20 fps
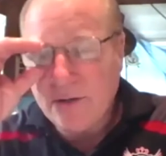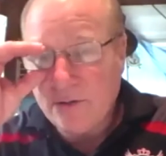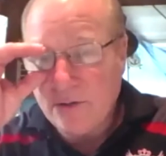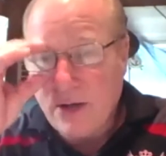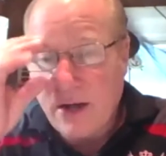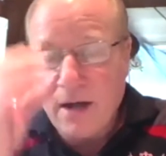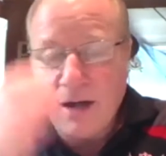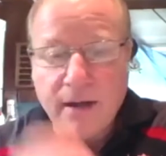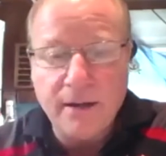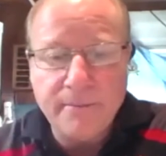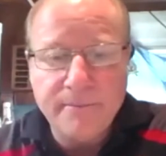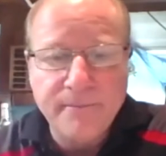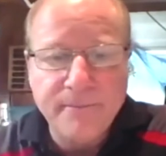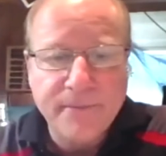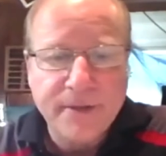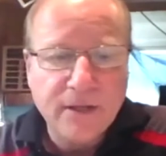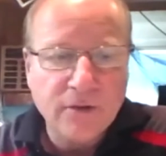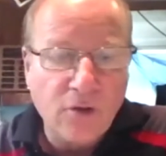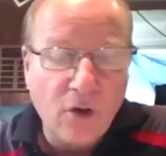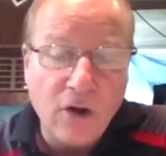in
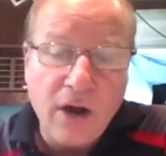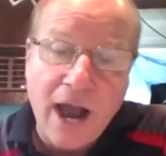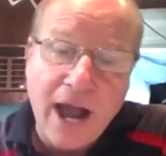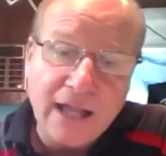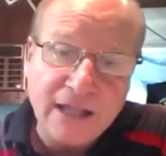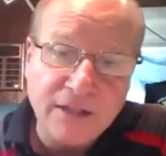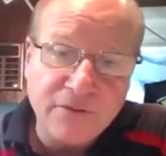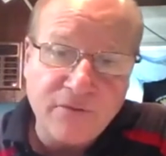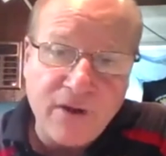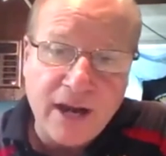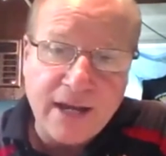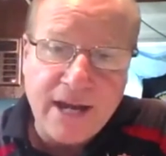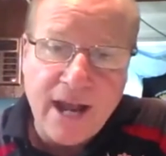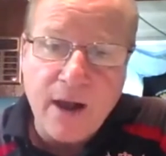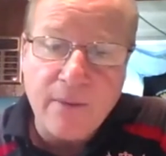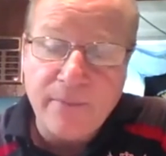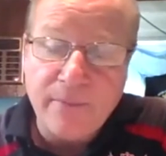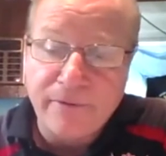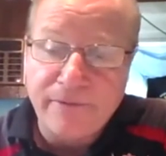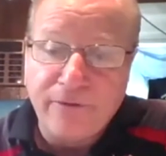Long Island right
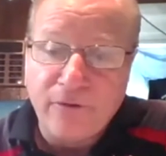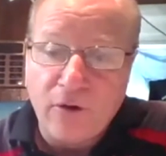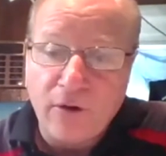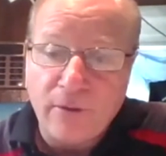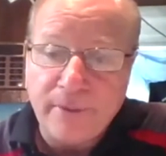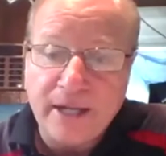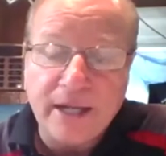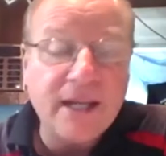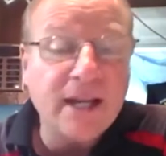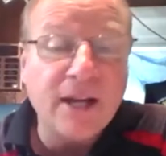now performing.